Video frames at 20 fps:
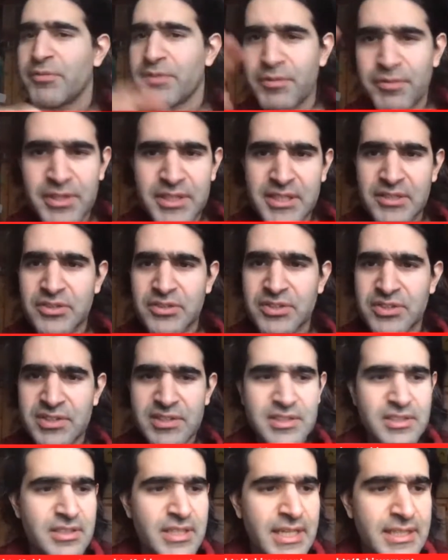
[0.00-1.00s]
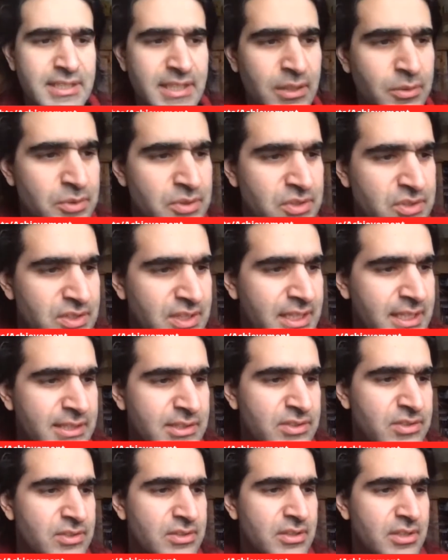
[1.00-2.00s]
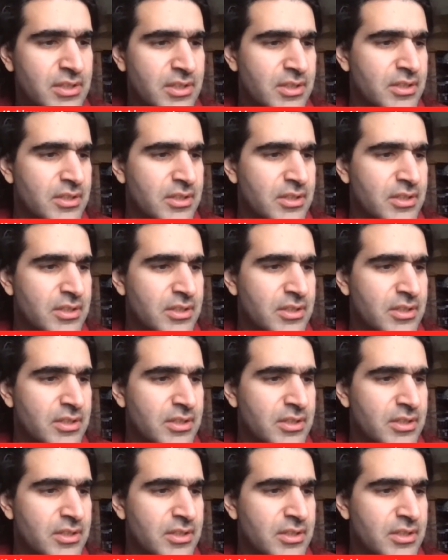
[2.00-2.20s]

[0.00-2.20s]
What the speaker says: love. If you need to head out, that's